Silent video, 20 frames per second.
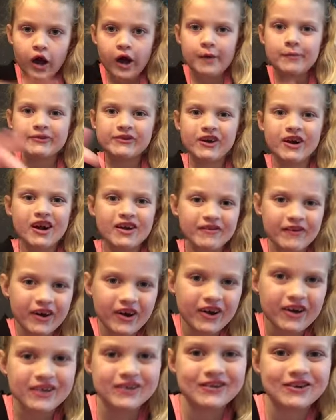I'm sorry if
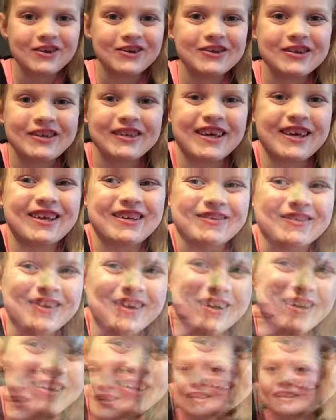I already showed you this
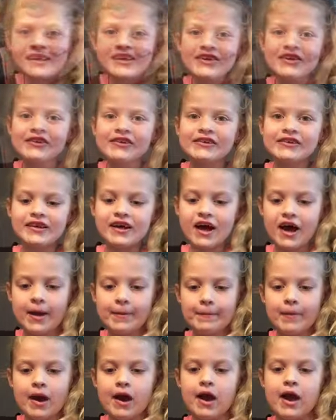one. Clear
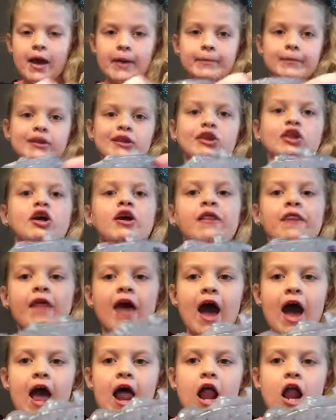slime. I mean, look at
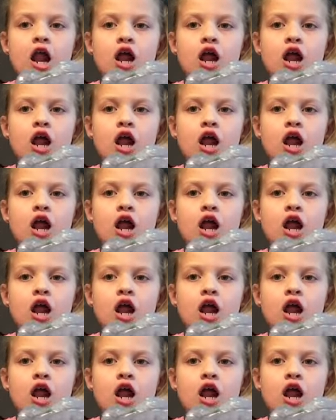that.